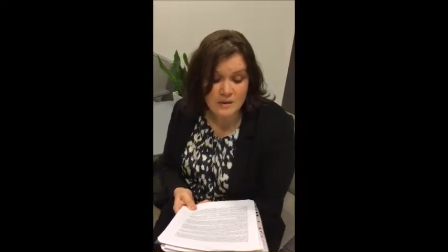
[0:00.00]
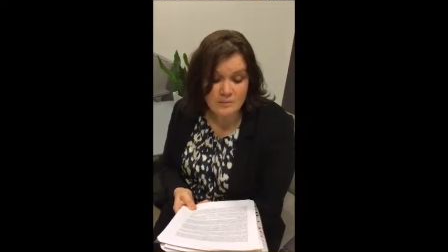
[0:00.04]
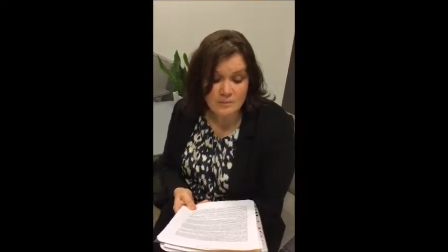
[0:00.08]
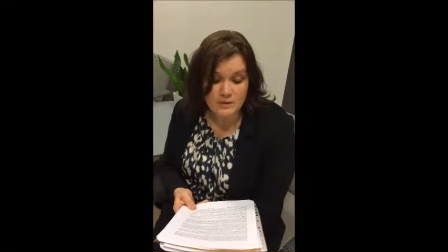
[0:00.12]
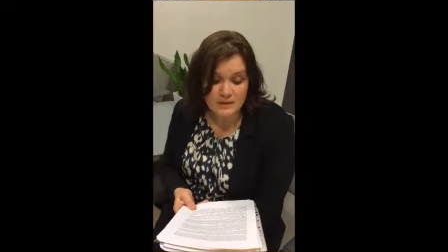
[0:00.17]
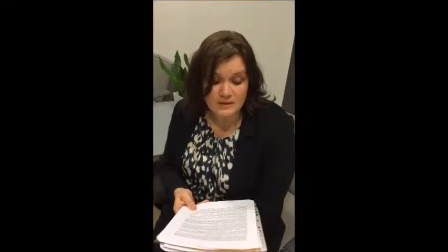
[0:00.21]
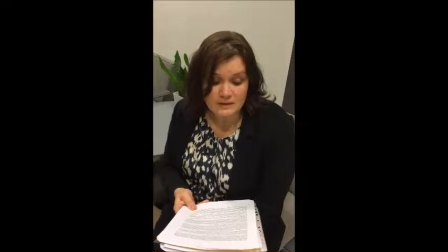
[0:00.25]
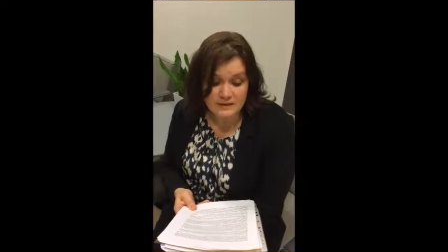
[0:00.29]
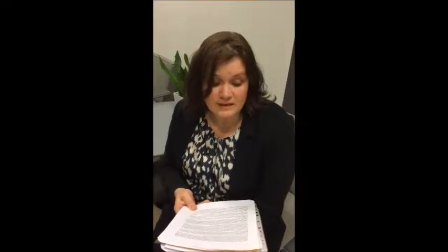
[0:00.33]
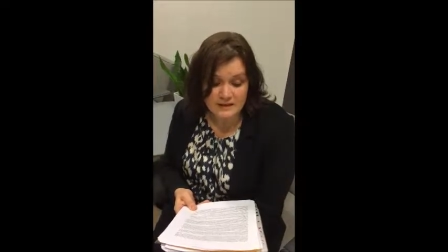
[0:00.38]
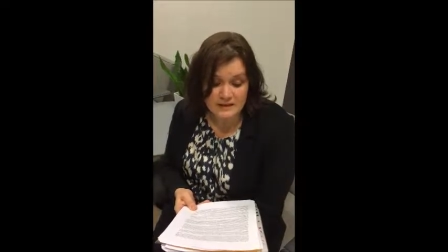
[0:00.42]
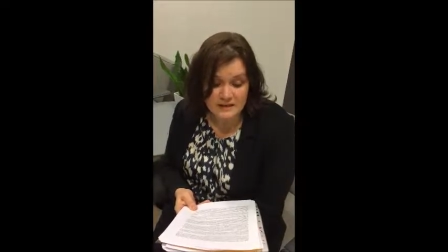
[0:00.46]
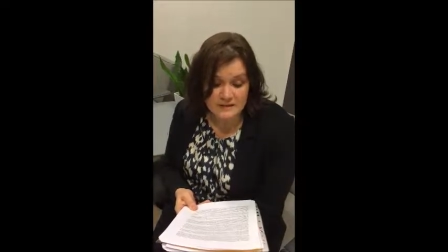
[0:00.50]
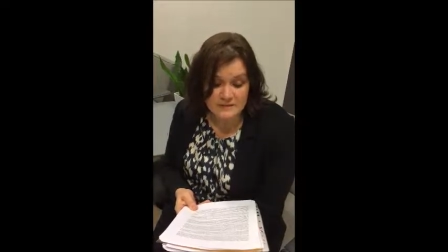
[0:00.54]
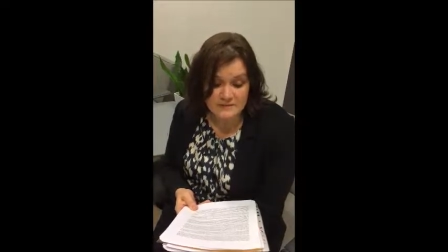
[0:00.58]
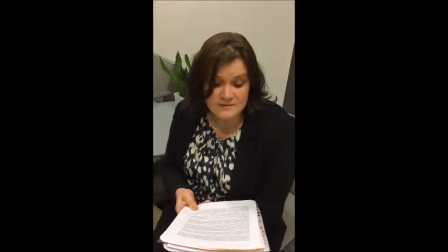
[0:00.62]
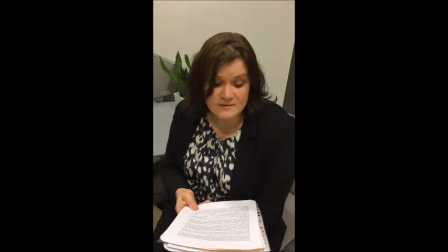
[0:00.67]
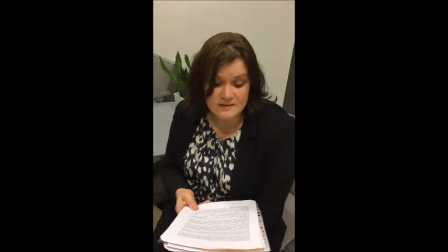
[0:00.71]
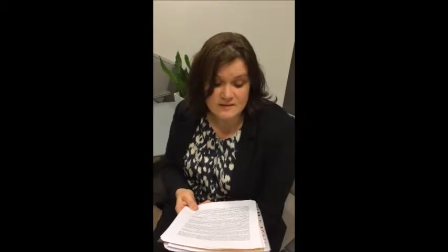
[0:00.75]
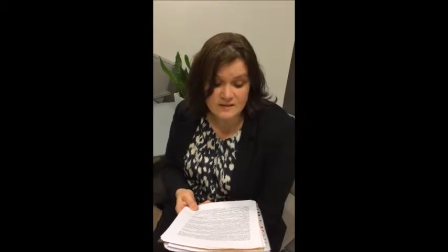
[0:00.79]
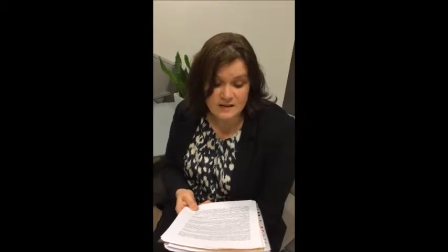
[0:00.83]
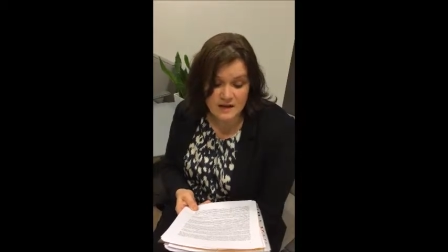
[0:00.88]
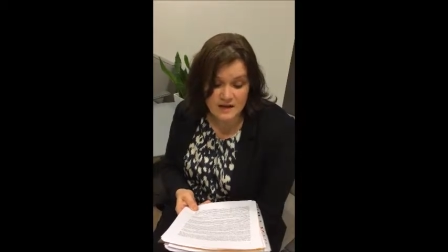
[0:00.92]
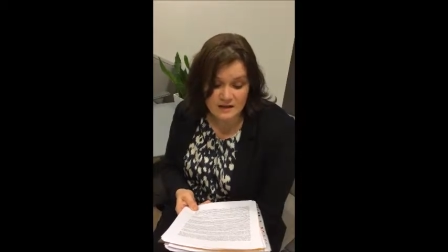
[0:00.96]

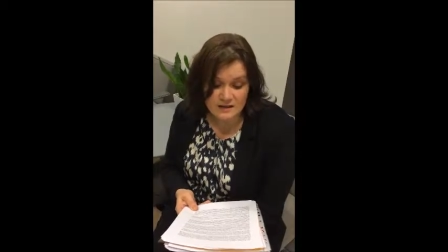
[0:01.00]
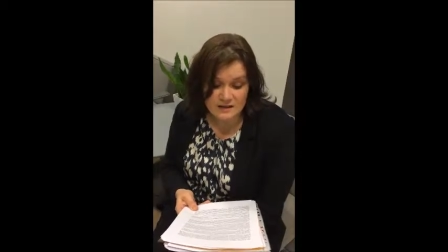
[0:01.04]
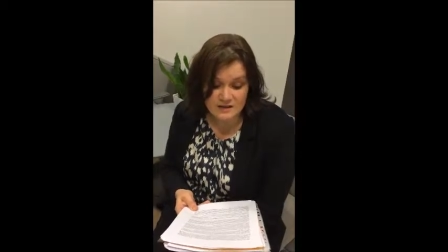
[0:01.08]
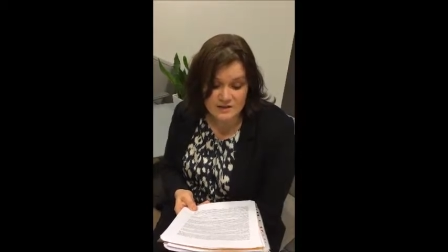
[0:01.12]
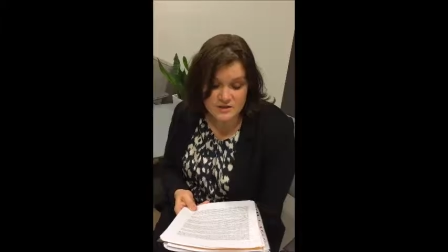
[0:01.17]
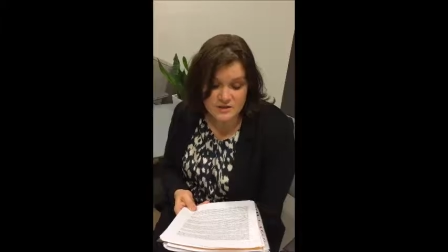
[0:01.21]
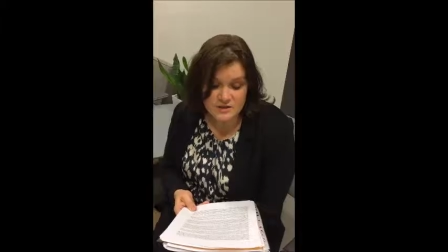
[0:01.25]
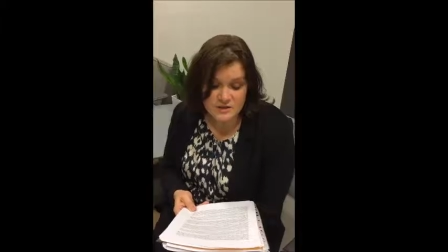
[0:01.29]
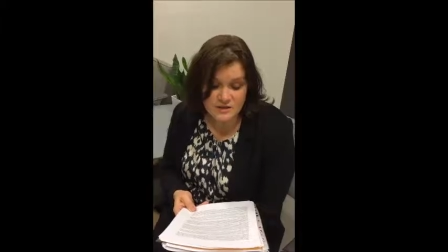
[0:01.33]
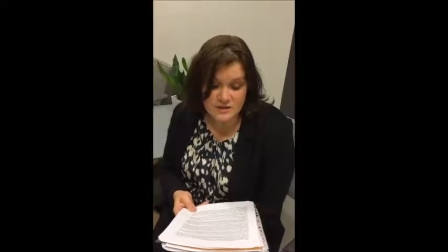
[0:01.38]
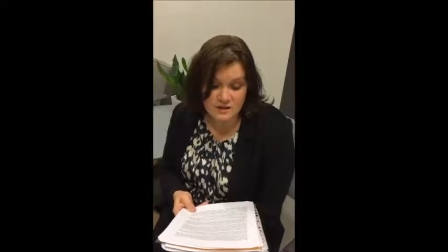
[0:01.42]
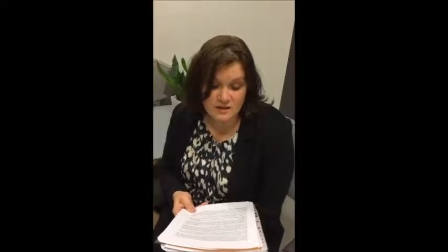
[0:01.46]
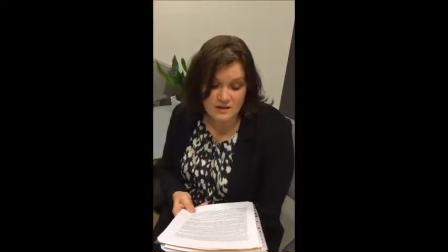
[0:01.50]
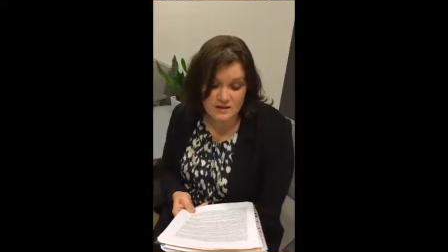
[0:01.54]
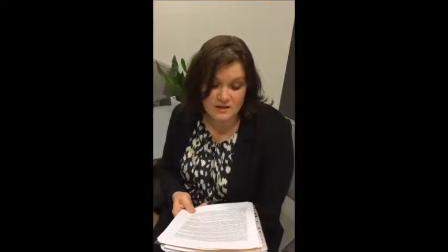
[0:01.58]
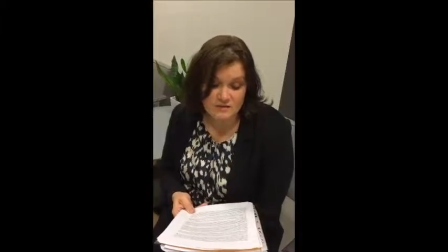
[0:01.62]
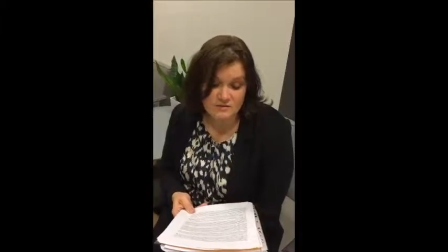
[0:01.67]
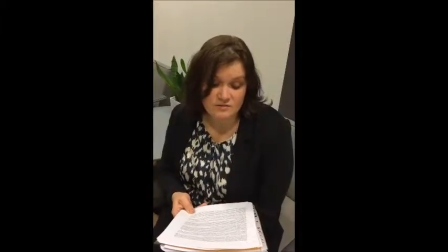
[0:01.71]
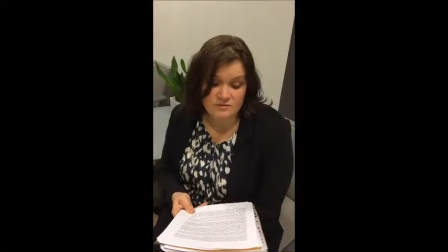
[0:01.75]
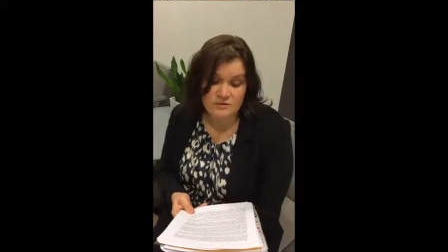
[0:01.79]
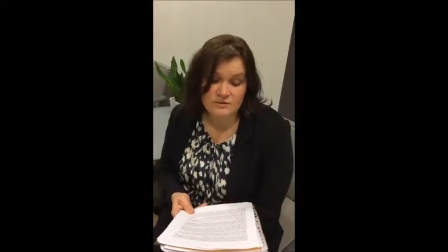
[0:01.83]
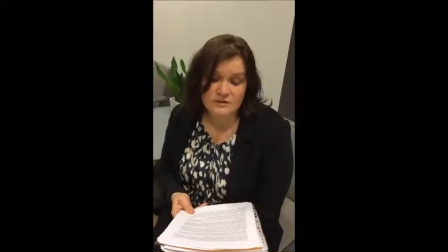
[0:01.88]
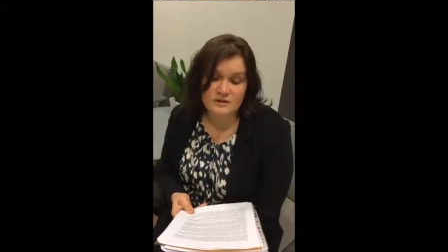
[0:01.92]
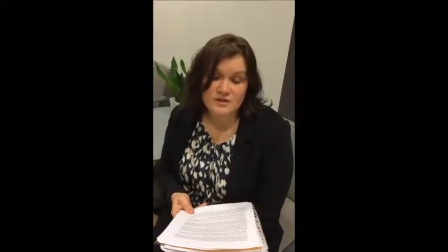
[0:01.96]
beliefs, knowledge,
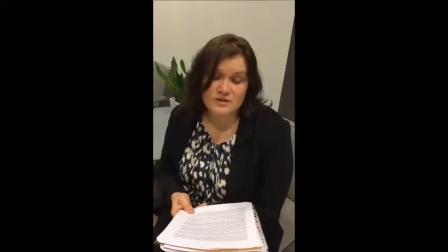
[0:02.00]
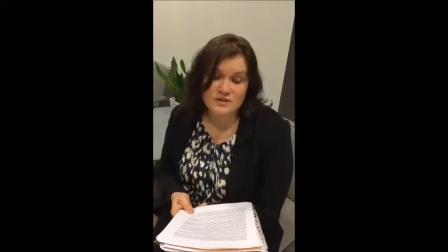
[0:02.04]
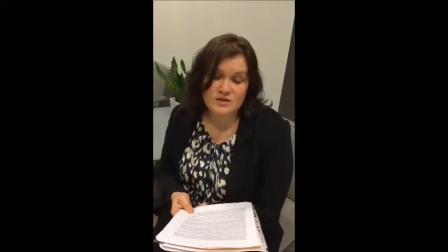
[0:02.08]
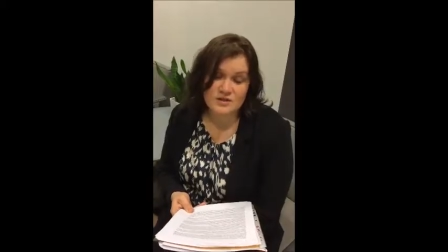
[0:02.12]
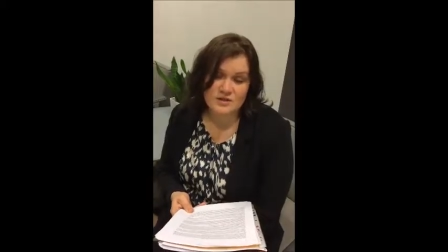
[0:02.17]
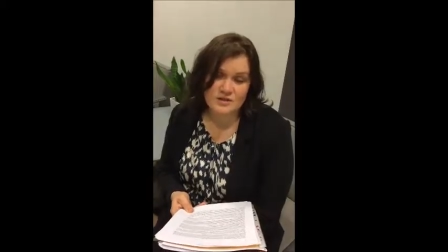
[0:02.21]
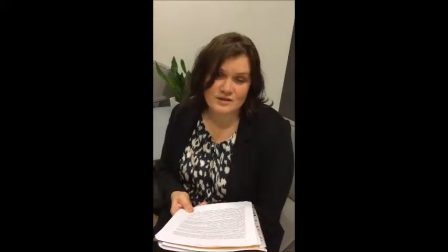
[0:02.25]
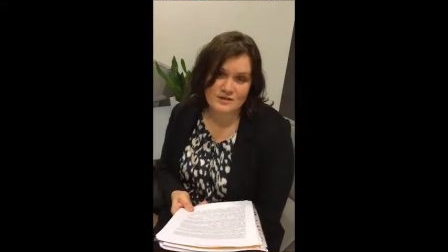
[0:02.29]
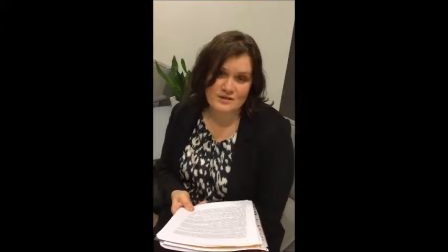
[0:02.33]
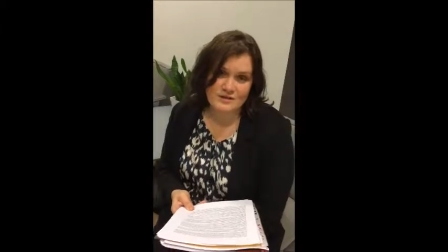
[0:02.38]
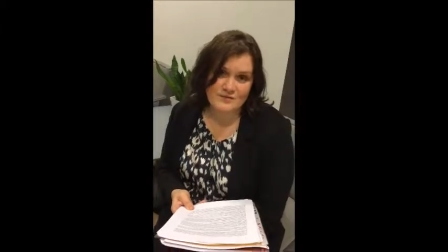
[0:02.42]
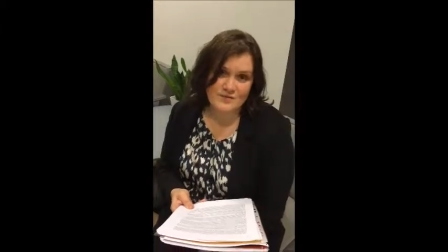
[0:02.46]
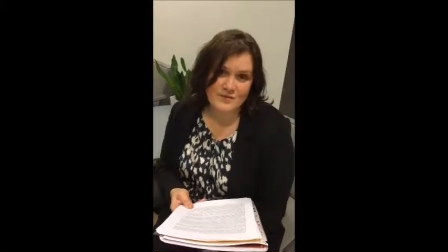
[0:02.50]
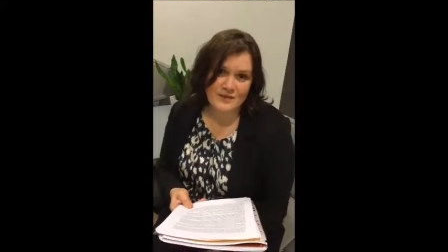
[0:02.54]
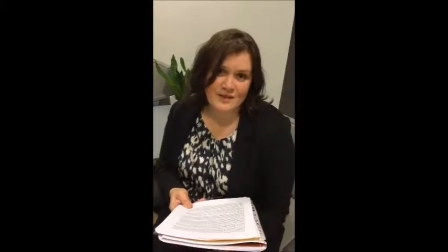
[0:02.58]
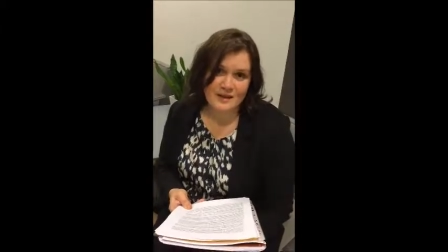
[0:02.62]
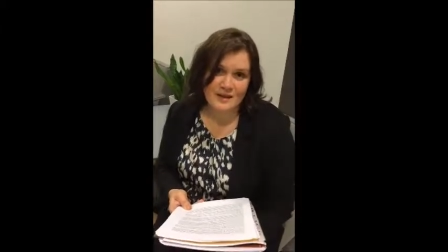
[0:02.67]
and tradition.